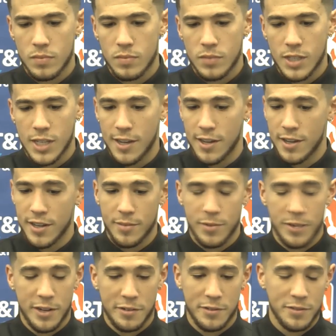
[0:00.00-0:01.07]
Uh, I
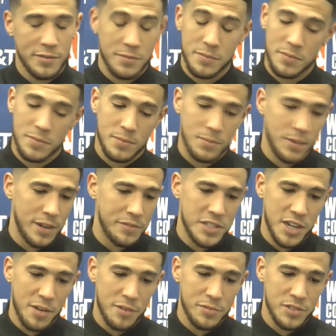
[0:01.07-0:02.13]
mean, every
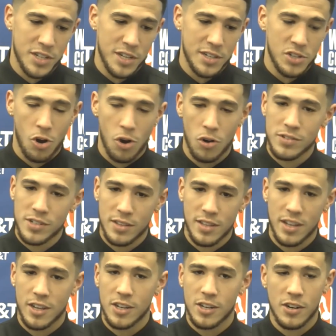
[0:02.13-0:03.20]
time you say turnovers, I think
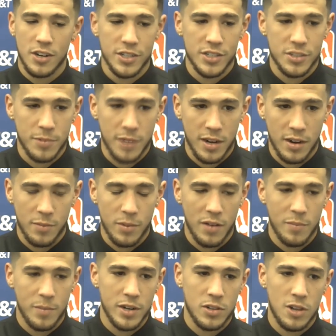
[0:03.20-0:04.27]
of Chris, man. I've, I've
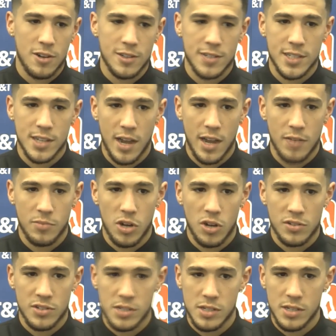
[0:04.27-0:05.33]
been alongside him all
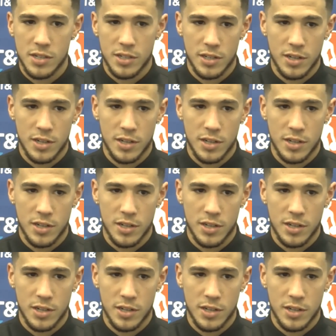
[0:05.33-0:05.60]
season and,